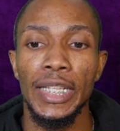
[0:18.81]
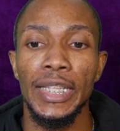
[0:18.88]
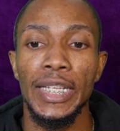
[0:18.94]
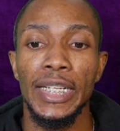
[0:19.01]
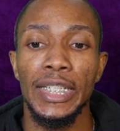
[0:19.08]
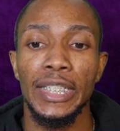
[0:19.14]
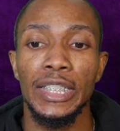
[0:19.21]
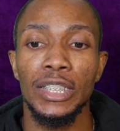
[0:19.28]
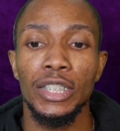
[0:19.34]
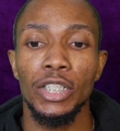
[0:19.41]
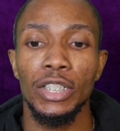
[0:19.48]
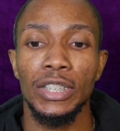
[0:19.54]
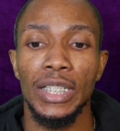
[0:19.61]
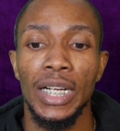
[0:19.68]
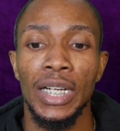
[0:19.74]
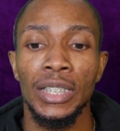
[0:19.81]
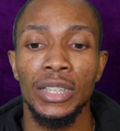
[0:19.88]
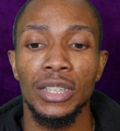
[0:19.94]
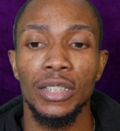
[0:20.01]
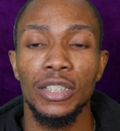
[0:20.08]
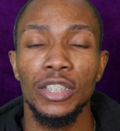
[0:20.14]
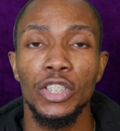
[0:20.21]
Then in the search
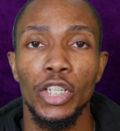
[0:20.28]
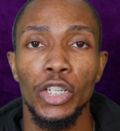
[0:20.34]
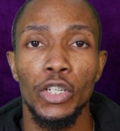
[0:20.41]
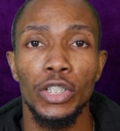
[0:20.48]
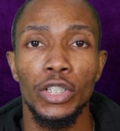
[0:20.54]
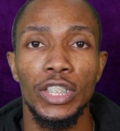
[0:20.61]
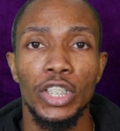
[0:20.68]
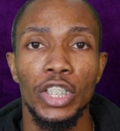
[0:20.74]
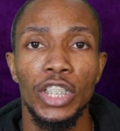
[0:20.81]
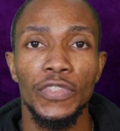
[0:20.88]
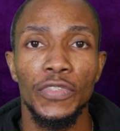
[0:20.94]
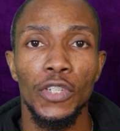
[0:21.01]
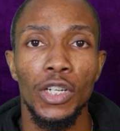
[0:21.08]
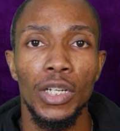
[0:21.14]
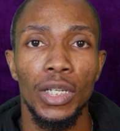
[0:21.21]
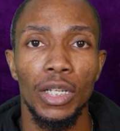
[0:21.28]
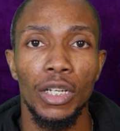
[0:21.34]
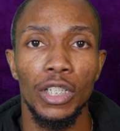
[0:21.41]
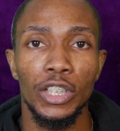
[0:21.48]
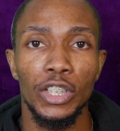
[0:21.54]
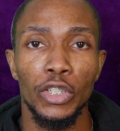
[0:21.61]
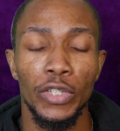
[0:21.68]
actions, you're going to search for lock
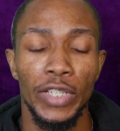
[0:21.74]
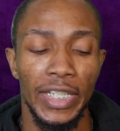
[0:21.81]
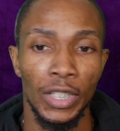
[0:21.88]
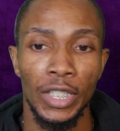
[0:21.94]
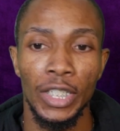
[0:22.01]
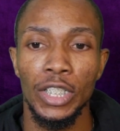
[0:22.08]
screen.